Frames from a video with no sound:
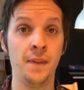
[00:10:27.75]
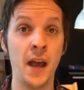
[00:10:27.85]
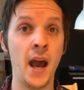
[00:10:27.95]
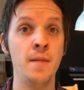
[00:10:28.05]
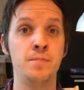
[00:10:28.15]
and
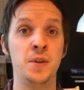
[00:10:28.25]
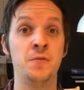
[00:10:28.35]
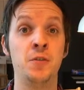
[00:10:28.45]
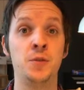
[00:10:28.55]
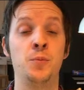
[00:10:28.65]
the app
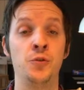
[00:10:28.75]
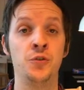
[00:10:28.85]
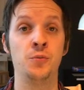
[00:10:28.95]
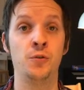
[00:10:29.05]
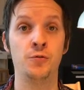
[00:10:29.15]
is
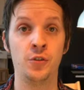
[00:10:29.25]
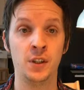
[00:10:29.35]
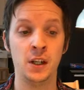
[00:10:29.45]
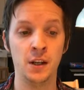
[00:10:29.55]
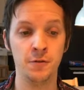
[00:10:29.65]
responsible for
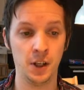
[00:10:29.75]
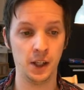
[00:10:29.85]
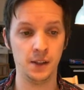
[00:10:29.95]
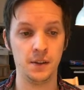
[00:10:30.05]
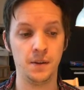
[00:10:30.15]

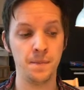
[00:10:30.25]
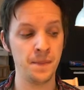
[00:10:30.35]
delivering it.